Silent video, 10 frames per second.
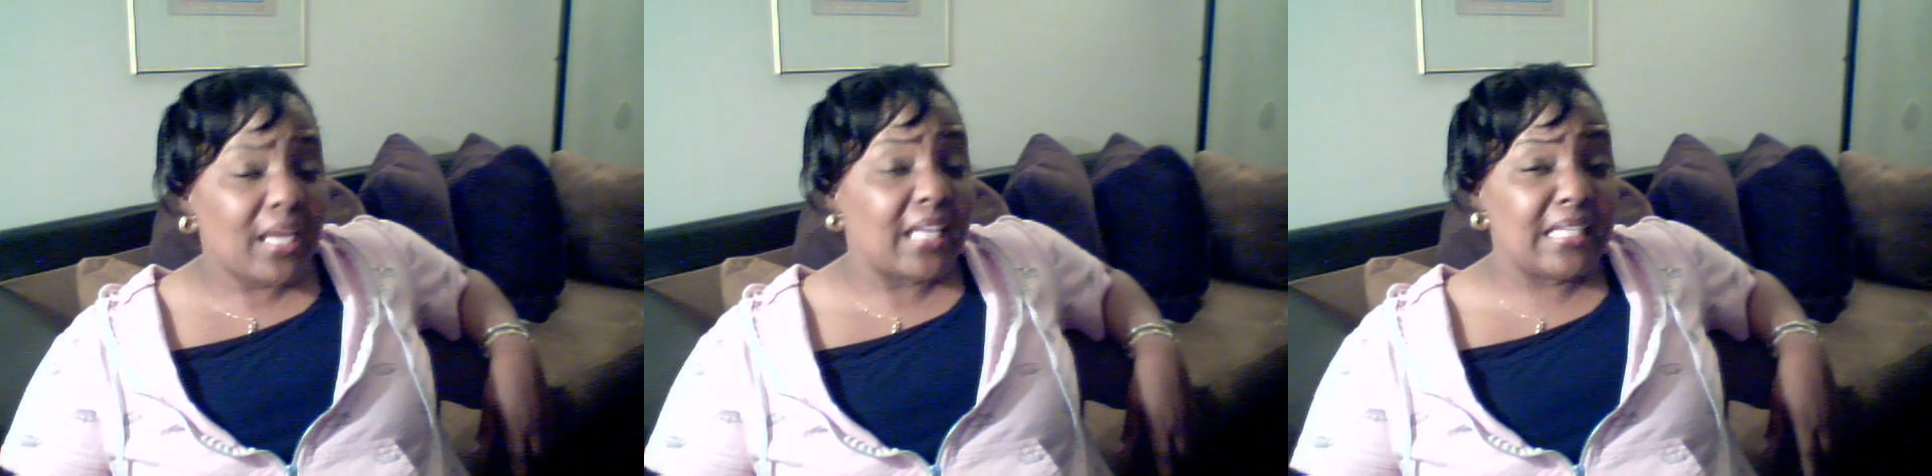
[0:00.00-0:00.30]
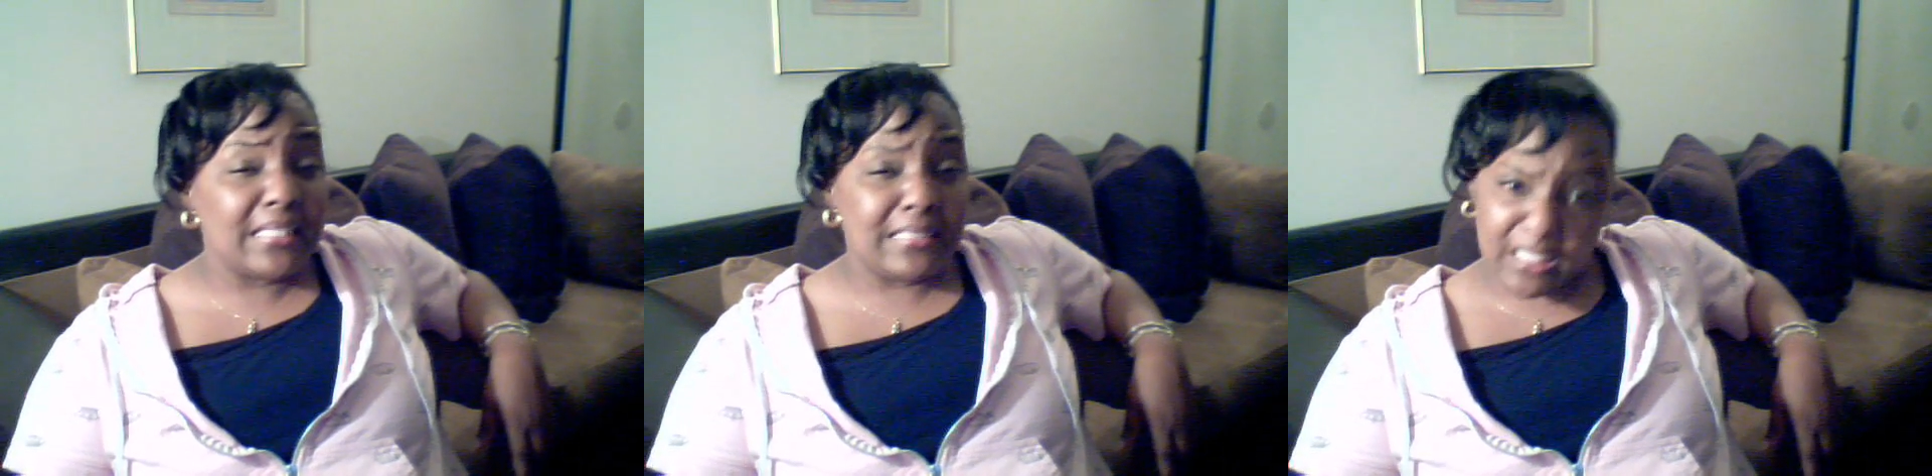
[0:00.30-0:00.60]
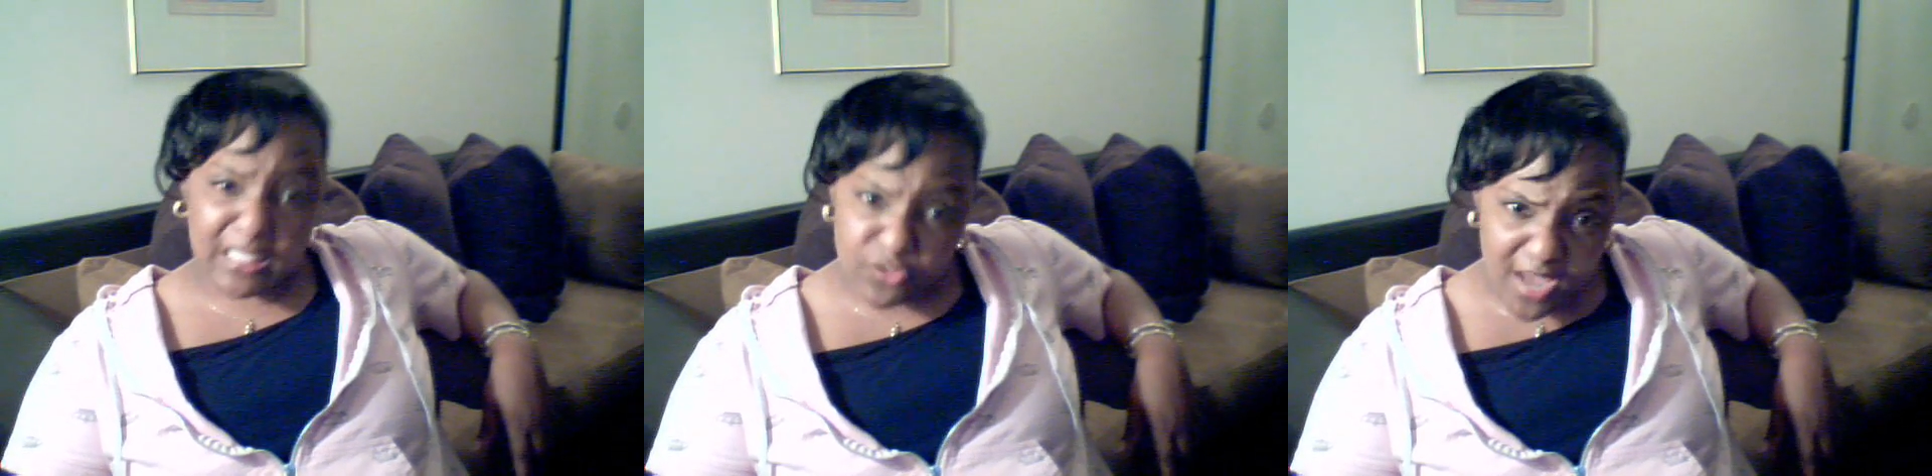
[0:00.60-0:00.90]
and he
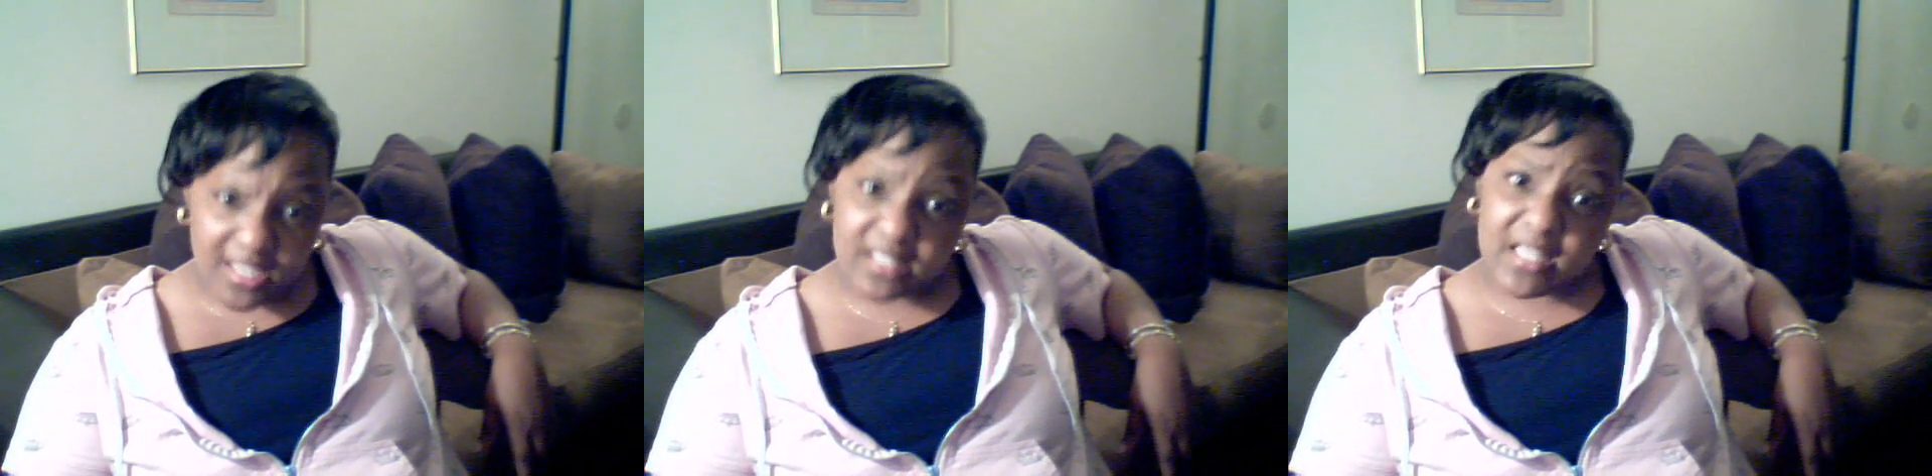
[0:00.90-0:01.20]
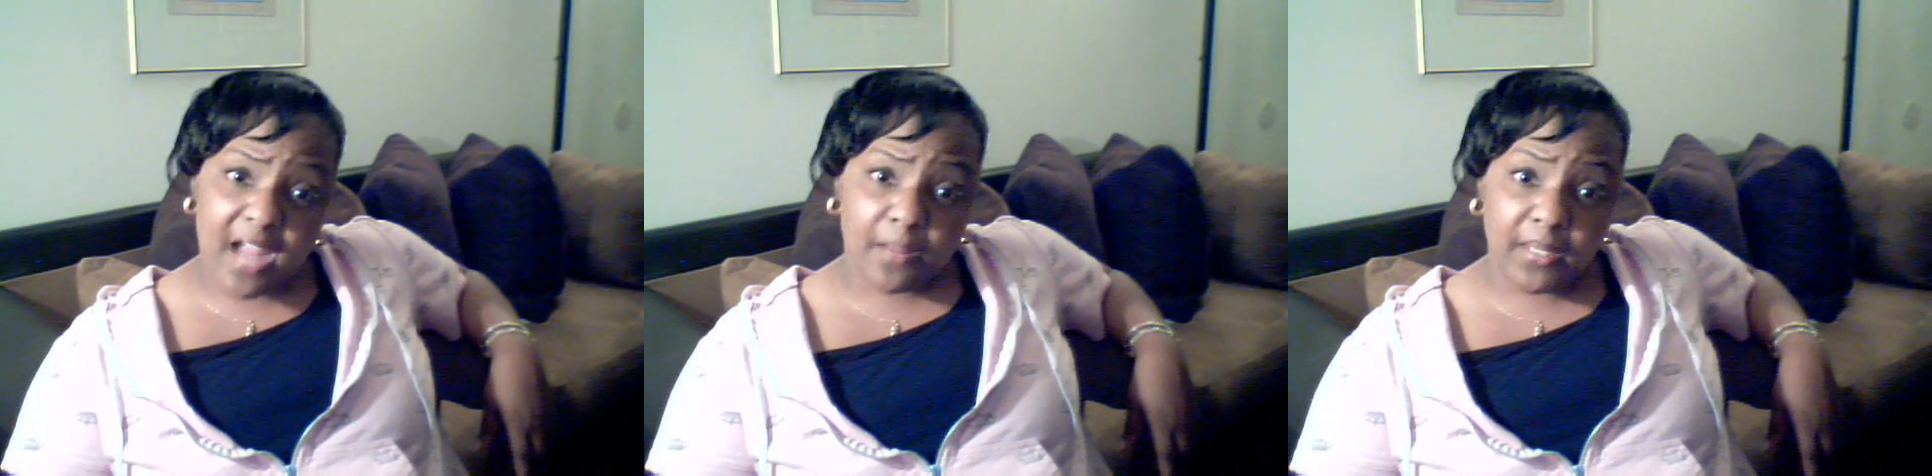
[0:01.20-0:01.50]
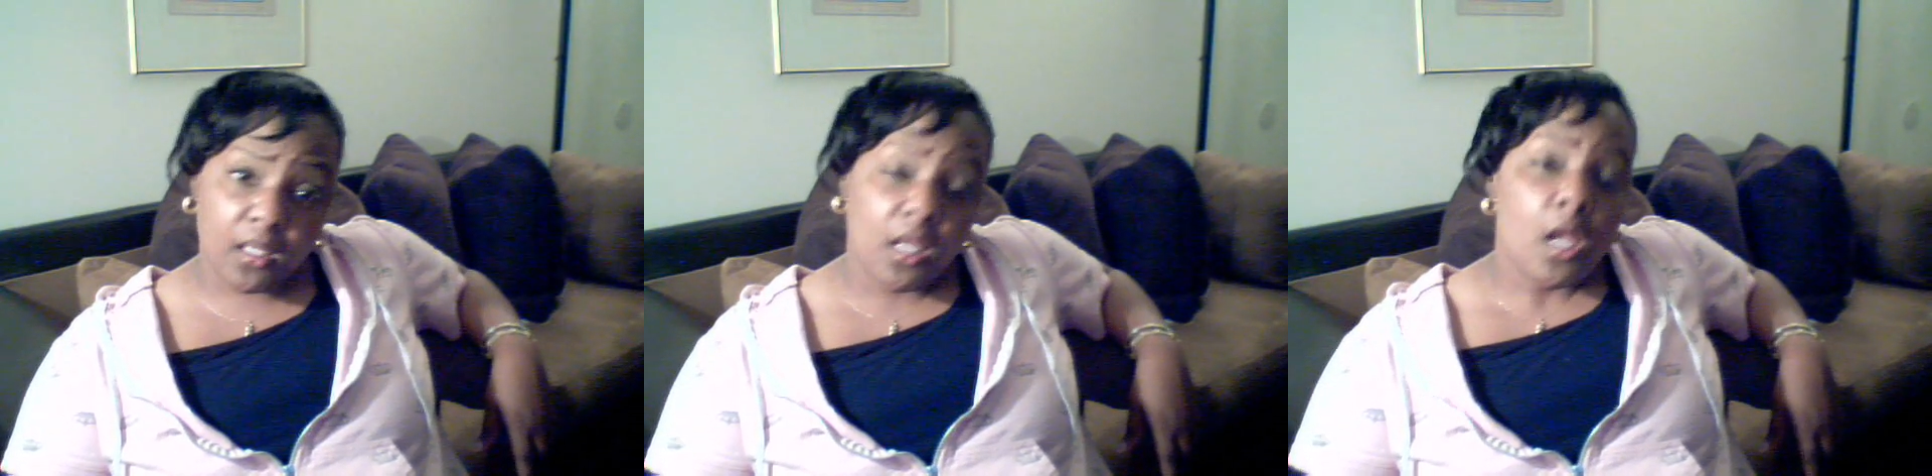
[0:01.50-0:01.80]
did try to attack
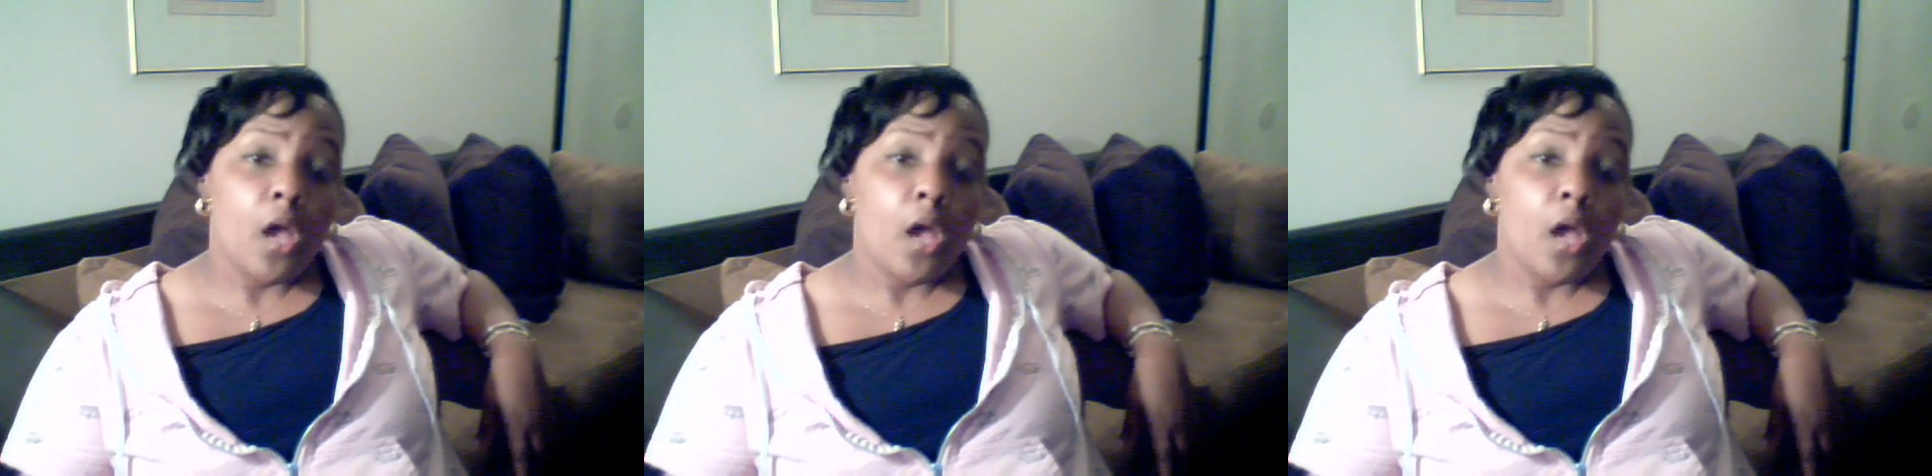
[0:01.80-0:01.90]
me,